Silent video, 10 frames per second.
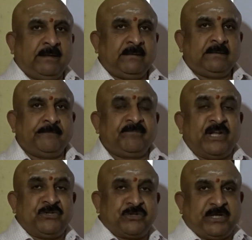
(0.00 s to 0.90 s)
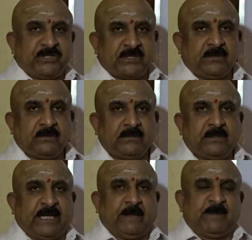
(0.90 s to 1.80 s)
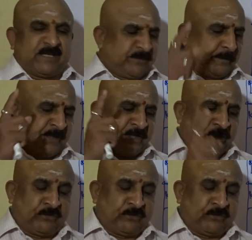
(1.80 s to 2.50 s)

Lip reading: Clear? Education. It'll be something